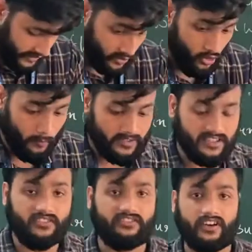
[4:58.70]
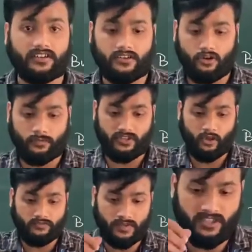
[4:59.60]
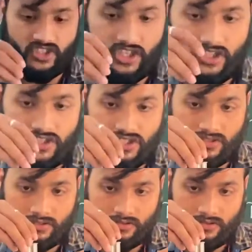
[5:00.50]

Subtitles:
in copper sulfate. Now please observe the change.